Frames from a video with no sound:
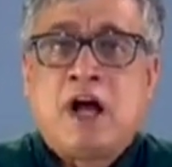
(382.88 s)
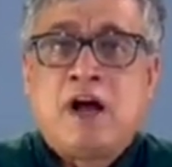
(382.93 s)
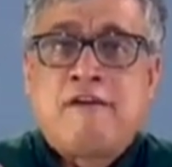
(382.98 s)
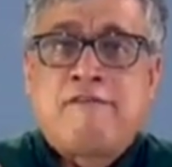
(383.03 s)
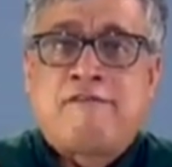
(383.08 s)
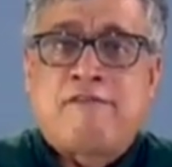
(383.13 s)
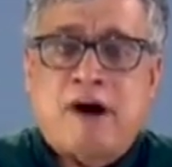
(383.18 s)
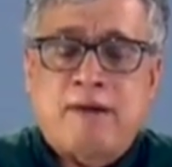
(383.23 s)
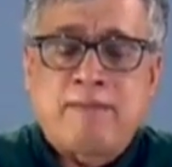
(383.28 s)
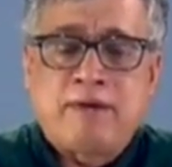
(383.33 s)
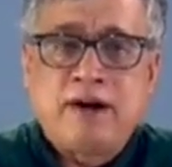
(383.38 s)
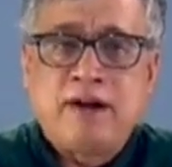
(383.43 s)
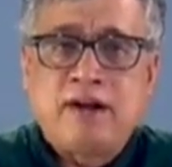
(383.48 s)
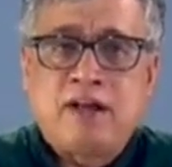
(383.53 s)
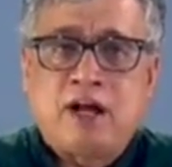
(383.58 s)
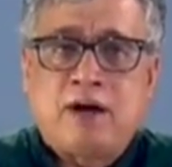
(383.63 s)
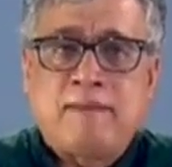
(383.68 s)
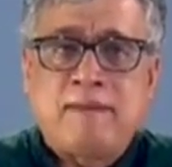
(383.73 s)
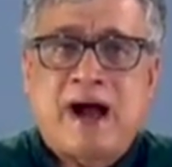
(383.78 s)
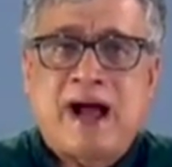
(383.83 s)
Farmer
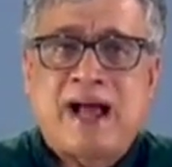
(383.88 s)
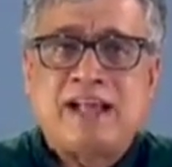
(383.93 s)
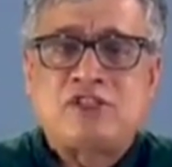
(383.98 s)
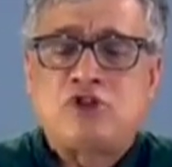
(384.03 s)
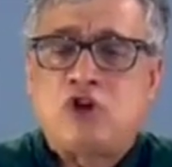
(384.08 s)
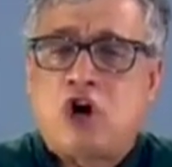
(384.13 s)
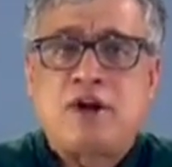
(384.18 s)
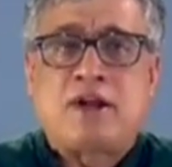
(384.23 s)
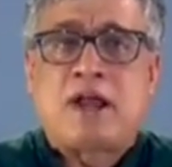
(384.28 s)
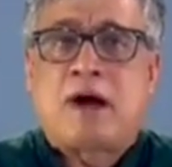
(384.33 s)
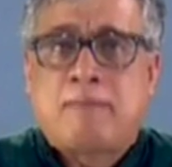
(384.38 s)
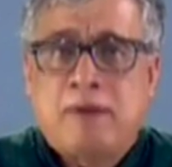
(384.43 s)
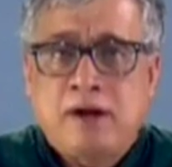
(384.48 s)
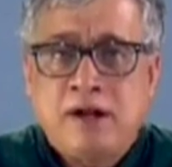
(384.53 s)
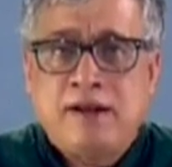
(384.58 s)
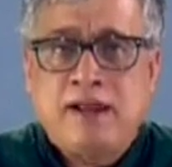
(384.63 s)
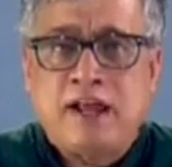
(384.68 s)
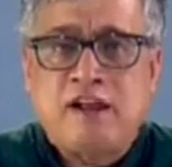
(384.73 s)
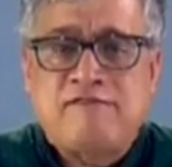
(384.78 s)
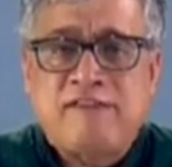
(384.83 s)
income has not
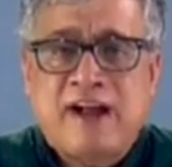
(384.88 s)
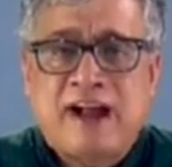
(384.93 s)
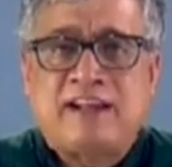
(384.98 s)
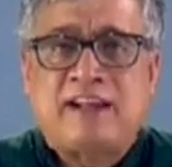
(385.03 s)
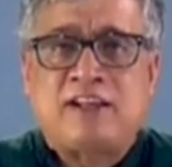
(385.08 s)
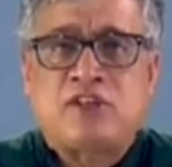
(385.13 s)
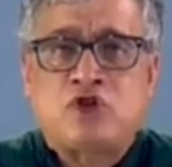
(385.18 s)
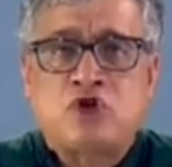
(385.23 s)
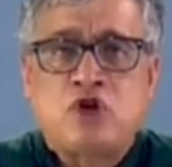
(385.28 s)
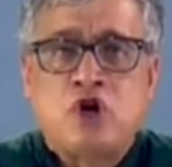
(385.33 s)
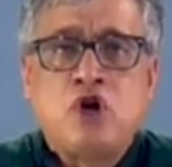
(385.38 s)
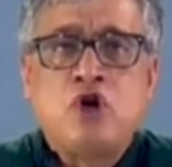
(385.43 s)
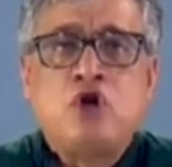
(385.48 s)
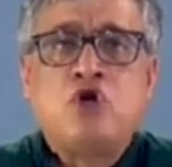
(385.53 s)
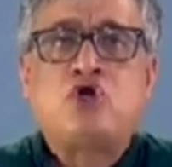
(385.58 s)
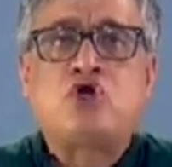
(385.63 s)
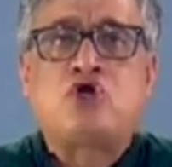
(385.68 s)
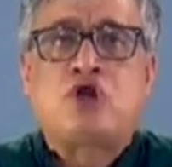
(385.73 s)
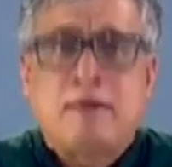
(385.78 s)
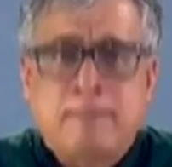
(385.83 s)
doubled. In fact, it's
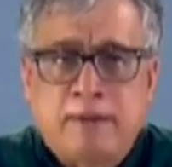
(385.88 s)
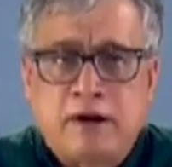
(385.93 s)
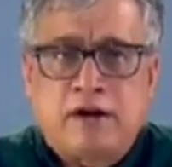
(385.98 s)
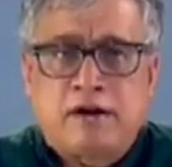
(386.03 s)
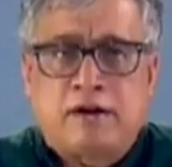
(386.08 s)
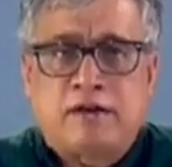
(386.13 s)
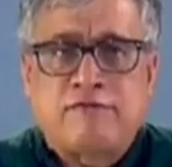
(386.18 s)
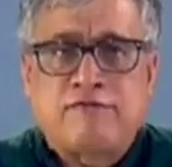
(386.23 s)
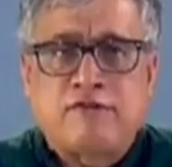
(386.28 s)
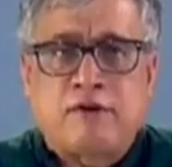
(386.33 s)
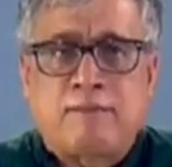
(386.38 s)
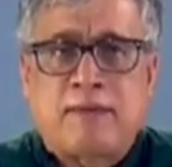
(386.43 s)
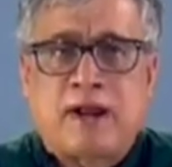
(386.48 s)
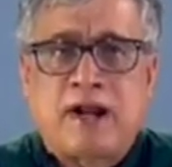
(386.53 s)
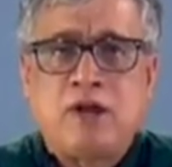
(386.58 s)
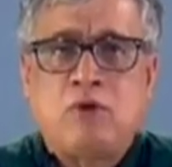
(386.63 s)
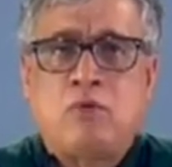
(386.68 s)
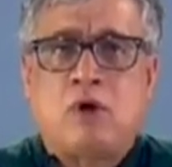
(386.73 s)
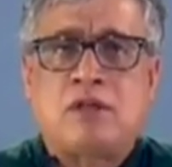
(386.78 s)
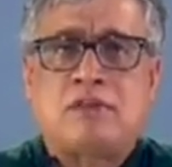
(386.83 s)
trebled from
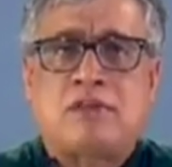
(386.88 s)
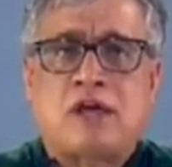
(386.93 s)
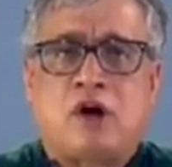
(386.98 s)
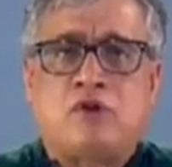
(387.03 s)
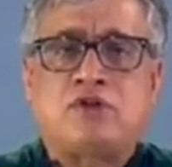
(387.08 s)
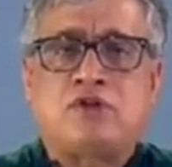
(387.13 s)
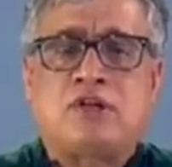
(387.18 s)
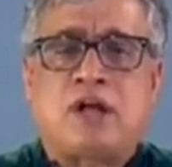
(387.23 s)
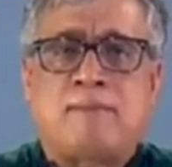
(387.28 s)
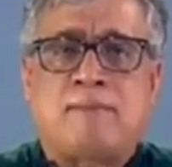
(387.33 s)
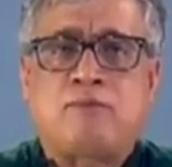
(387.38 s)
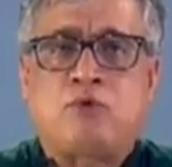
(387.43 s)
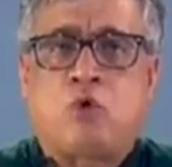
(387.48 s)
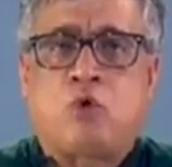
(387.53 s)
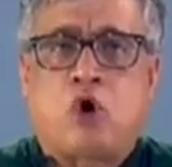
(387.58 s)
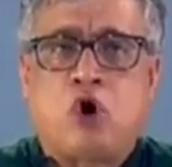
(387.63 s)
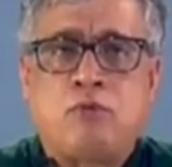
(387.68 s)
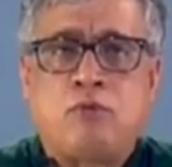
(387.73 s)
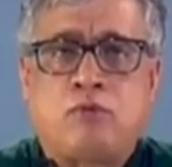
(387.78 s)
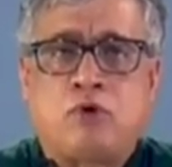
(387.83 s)
91,000 up to
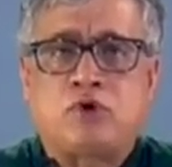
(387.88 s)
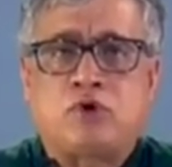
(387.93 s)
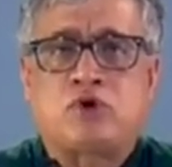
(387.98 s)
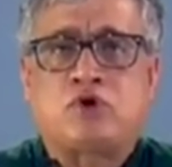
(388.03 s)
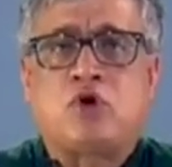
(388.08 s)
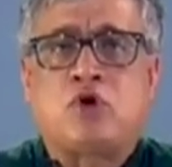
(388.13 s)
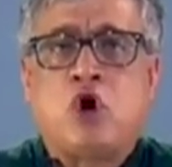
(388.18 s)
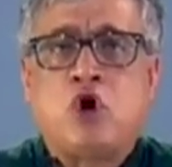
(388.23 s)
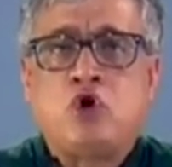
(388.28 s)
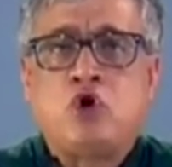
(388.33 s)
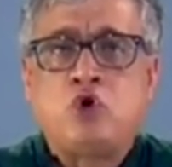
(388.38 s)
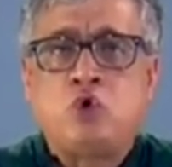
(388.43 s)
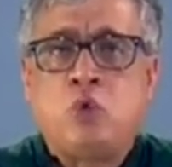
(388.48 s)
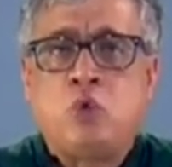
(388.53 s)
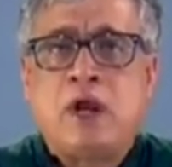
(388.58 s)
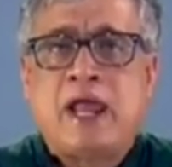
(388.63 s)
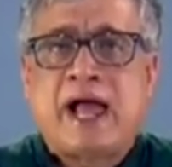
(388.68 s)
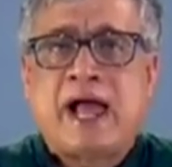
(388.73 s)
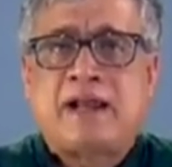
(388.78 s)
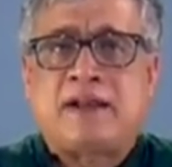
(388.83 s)
almost
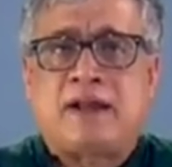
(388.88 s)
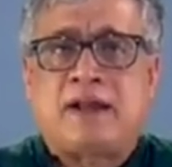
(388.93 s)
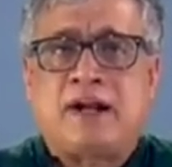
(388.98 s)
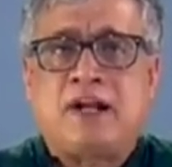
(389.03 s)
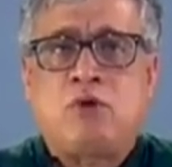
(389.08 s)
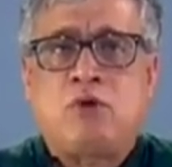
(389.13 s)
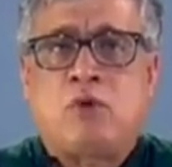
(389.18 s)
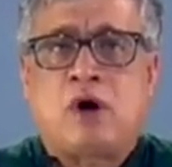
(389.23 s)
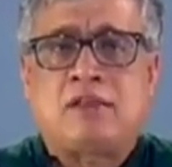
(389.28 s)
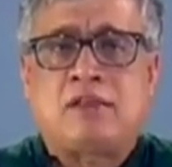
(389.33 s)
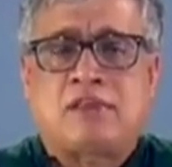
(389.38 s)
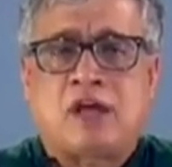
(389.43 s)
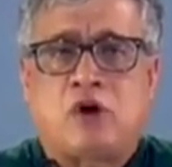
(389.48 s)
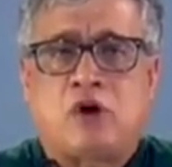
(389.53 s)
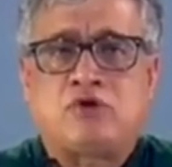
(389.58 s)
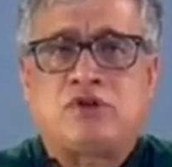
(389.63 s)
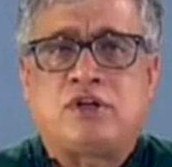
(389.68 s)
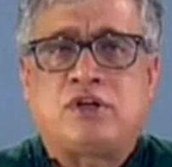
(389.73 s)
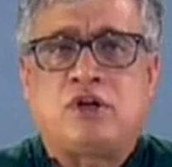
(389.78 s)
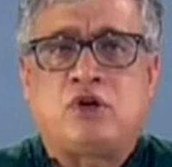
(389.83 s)

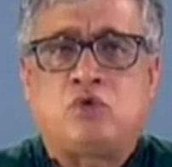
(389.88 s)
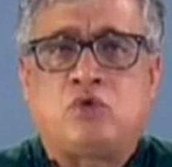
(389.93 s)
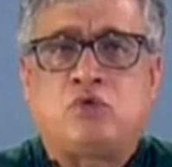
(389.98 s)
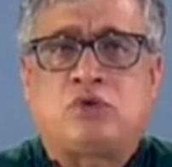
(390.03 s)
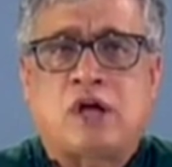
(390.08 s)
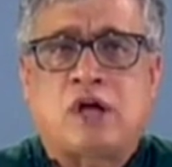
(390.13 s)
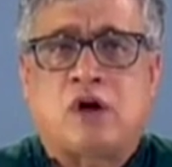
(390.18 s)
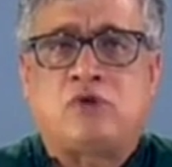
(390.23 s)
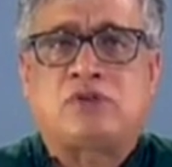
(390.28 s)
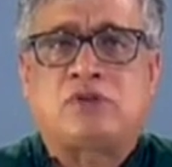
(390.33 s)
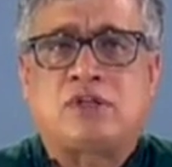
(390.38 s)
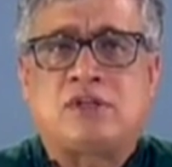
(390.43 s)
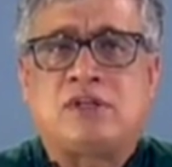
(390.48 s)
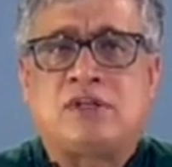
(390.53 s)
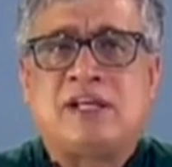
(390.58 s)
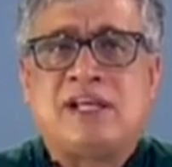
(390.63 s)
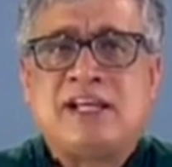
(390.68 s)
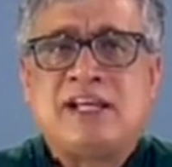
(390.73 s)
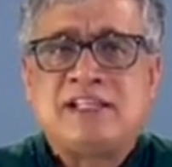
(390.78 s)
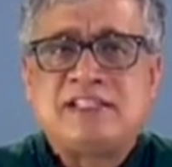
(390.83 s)
2,91,000 in
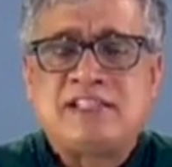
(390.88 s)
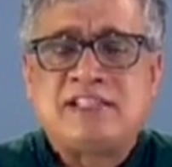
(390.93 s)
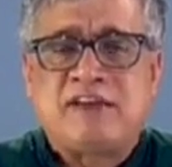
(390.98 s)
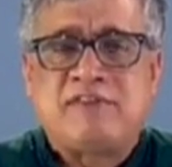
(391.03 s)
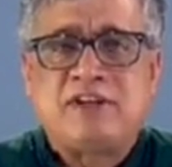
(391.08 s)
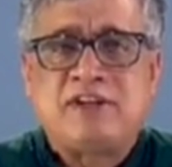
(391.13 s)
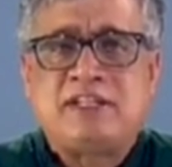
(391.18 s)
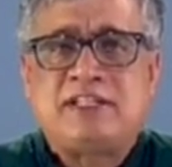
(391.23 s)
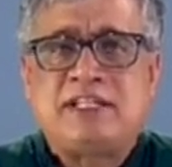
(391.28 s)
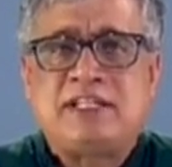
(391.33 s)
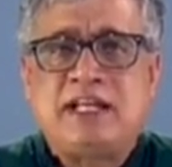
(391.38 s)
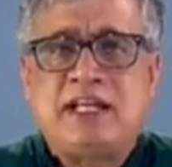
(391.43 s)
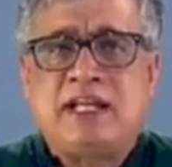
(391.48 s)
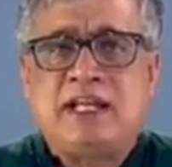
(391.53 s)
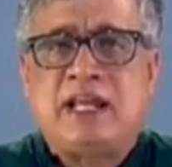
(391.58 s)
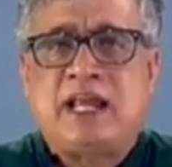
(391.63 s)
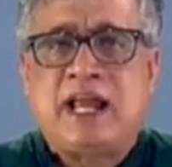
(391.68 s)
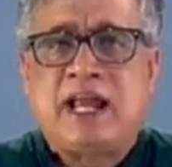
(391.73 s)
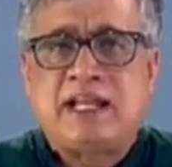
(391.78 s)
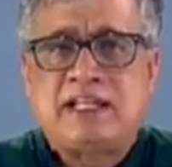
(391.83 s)

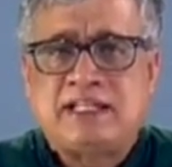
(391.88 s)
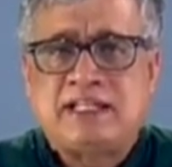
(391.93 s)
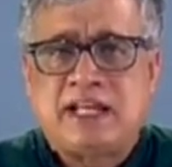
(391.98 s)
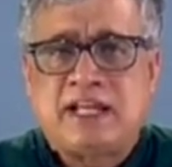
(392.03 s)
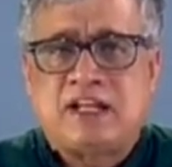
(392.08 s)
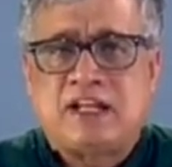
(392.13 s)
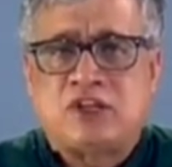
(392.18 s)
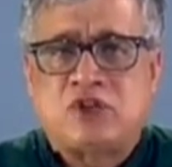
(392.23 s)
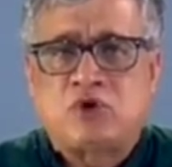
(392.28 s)
2017-18.